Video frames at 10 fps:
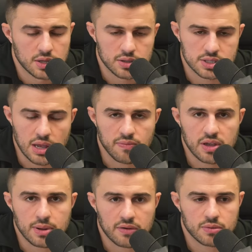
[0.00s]
The same
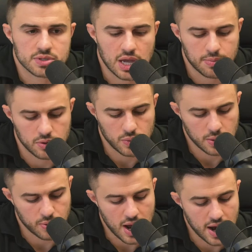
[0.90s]
feedback from Tampa the
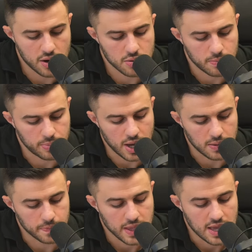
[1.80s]
week prior,
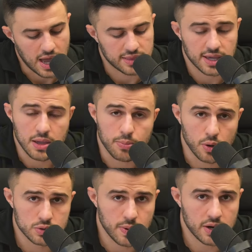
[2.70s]
but I think he
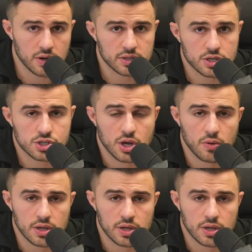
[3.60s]
posed better at this show.